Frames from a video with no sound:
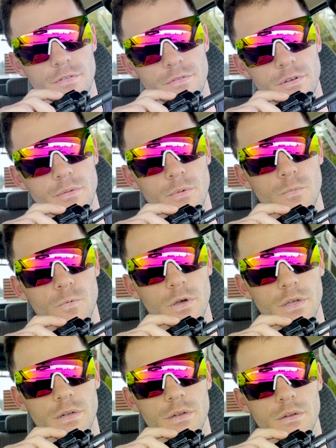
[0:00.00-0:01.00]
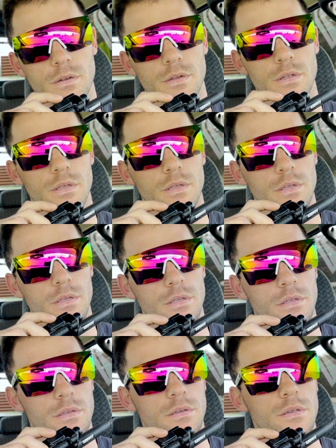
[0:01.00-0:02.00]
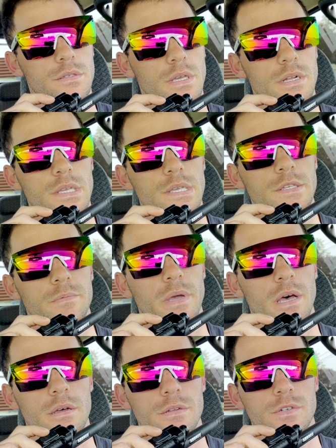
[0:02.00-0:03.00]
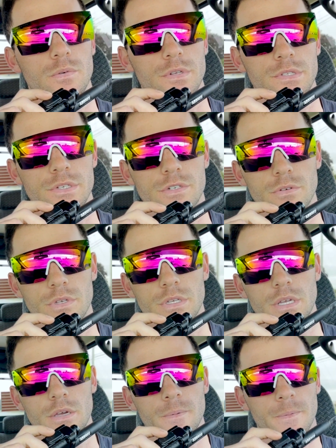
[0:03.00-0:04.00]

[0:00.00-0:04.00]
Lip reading: Freedom 11 is headed eastbound towards Cedar Valley now.